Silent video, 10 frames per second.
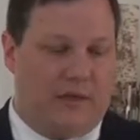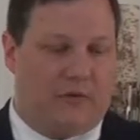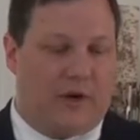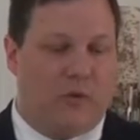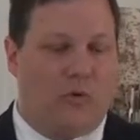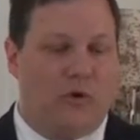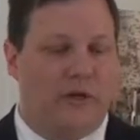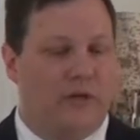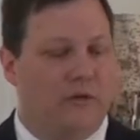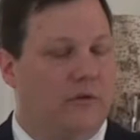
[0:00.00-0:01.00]
the great
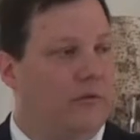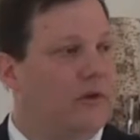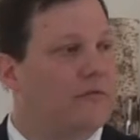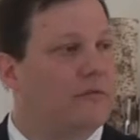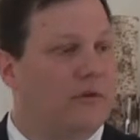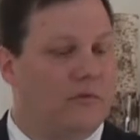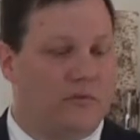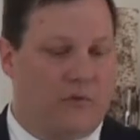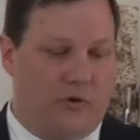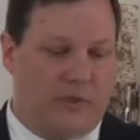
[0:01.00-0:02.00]
warrior who would overthrow
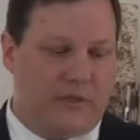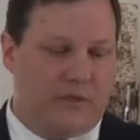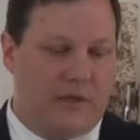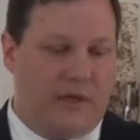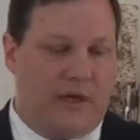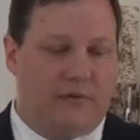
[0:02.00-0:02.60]
the Romans